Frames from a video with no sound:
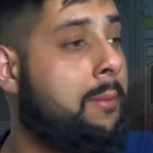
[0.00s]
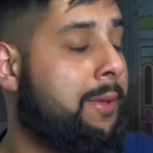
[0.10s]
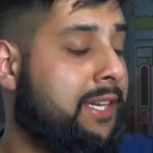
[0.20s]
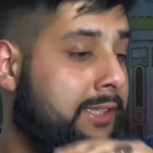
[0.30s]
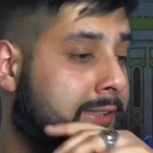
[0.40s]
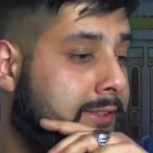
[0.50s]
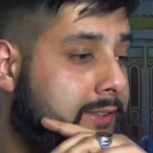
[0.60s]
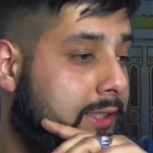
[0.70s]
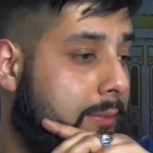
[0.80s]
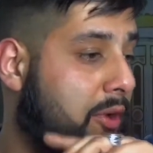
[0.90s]

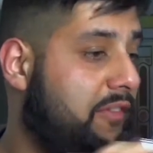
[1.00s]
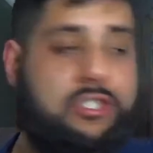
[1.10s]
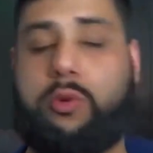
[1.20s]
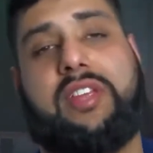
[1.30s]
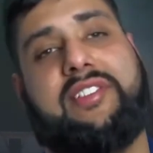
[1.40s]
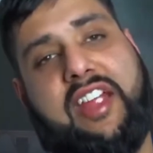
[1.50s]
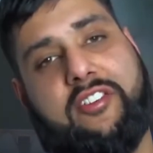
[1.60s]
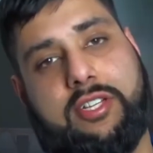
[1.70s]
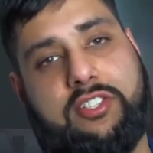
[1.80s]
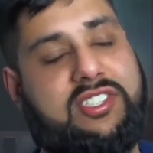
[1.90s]
because prophets don't leave
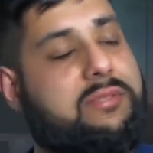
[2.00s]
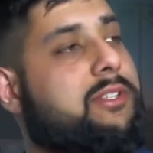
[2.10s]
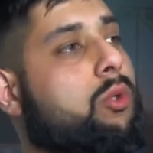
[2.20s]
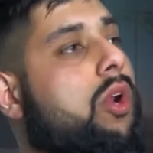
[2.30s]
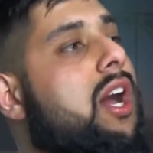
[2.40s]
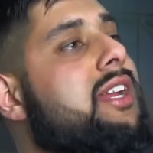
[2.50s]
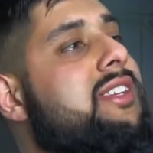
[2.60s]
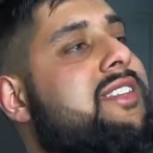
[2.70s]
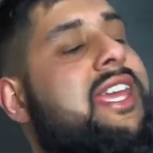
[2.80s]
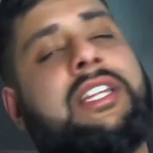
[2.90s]
inheritance. She says, "But the Quran
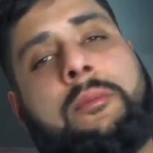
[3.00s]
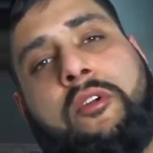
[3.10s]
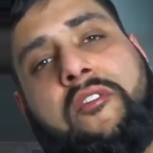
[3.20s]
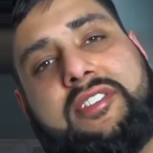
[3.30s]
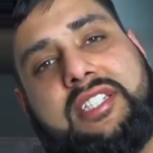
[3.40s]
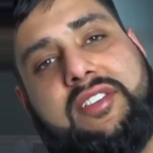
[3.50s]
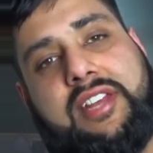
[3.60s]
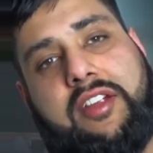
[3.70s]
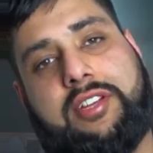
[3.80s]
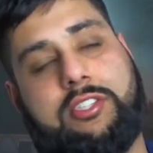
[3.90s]
is saying that prophets leave
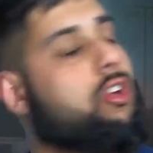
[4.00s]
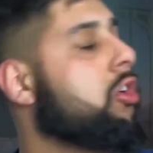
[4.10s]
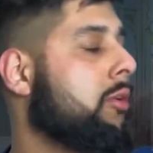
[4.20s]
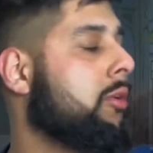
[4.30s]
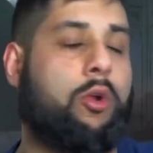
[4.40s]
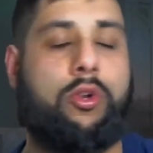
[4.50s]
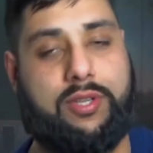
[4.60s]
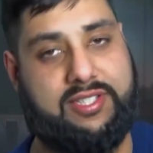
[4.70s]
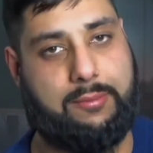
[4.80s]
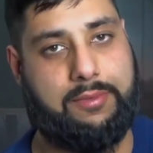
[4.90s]
inheritance." No, I'm not going to
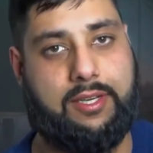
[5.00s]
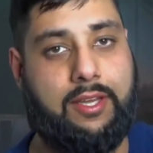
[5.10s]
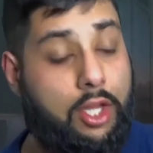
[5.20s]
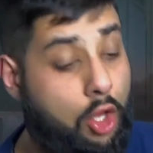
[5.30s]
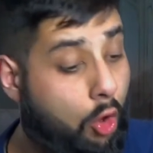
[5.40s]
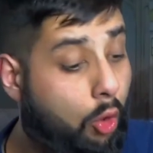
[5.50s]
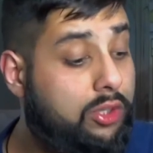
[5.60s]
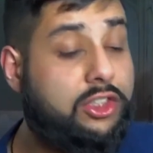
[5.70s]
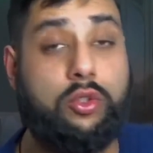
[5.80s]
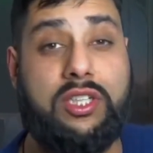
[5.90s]
accept it. All
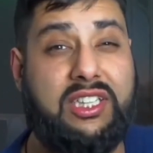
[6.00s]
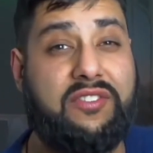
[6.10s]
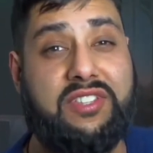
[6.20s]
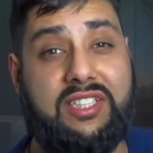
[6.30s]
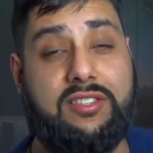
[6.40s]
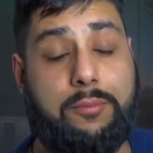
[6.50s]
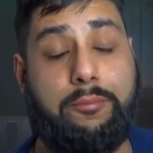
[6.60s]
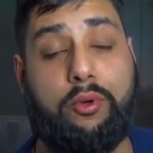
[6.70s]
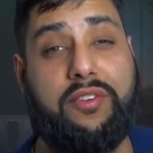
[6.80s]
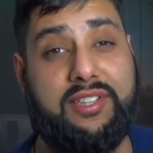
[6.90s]
these Sunni tafseers are
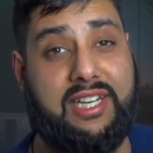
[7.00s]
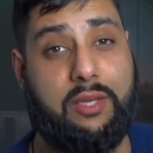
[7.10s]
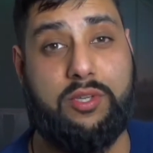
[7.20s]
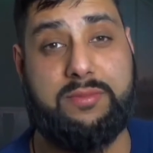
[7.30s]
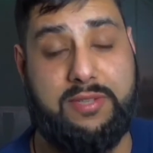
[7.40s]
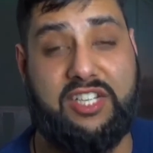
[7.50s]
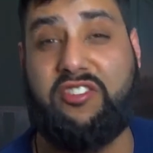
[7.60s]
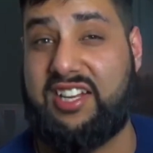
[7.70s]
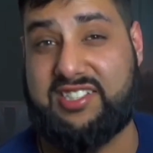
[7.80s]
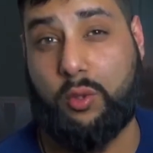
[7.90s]
proving that it was
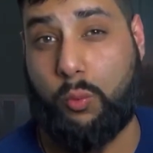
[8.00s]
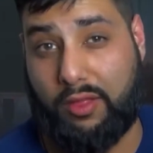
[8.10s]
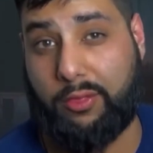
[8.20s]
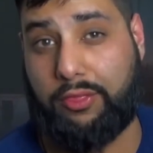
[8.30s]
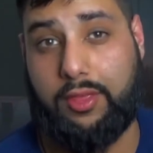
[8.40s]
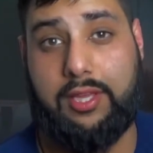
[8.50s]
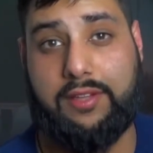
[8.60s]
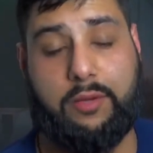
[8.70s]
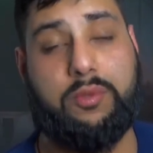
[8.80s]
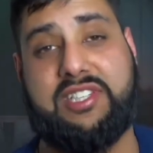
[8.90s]
materialistic wealth
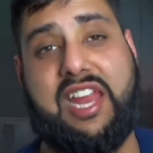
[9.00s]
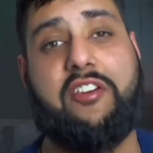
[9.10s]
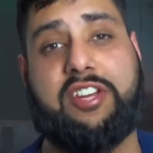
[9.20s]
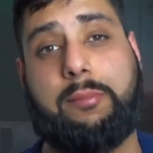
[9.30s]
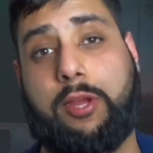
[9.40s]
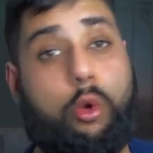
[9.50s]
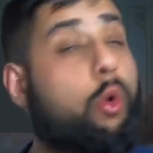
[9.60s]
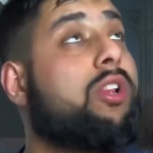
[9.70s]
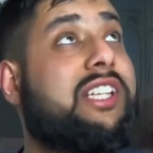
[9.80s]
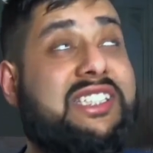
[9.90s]
that was inherited by
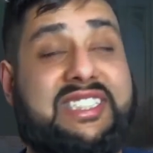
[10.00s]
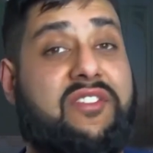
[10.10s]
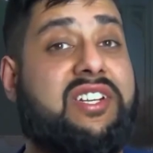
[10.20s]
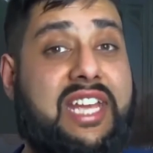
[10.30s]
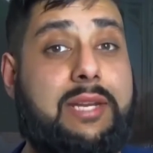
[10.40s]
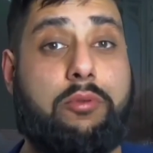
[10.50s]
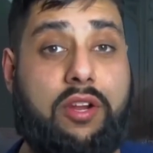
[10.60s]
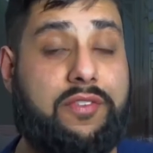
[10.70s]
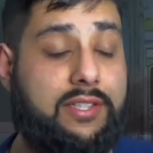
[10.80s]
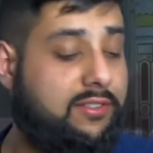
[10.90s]
all these 7 to 8
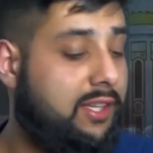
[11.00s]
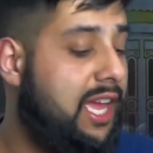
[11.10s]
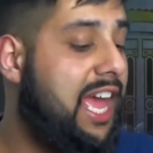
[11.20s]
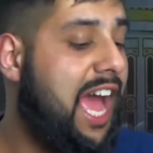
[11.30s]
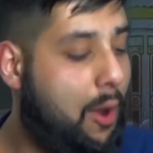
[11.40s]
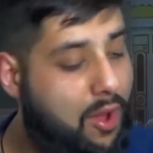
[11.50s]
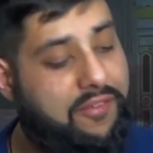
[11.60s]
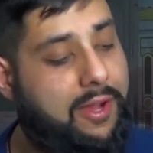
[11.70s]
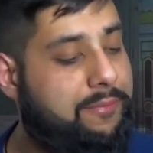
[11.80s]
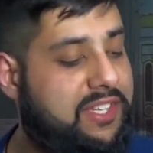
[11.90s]
prophets.
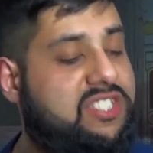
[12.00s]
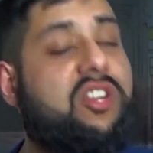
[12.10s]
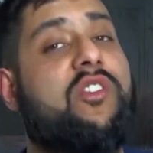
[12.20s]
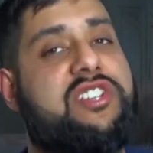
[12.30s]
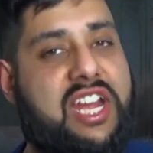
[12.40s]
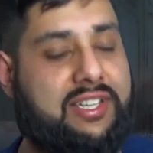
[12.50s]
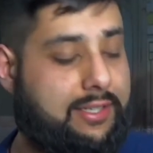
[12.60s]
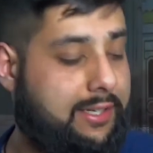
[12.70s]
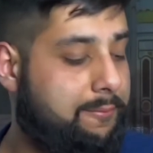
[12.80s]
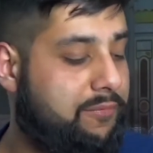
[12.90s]
However, he still
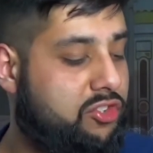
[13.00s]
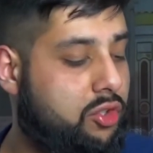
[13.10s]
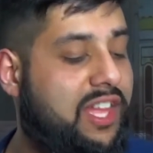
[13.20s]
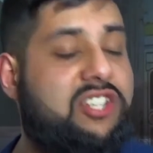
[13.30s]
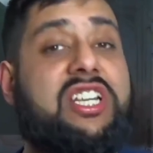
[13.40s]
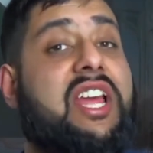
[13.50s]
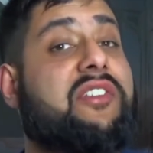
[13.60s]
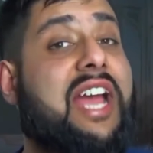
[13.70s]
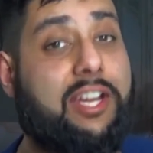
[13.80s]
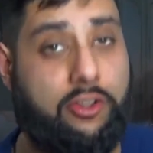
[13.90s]
rejected it. So then she
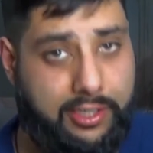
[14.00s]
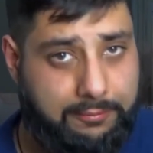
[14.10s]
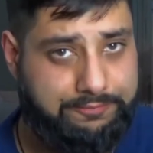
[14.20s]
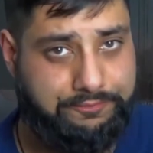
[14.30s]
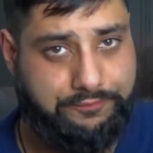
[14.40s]
left angry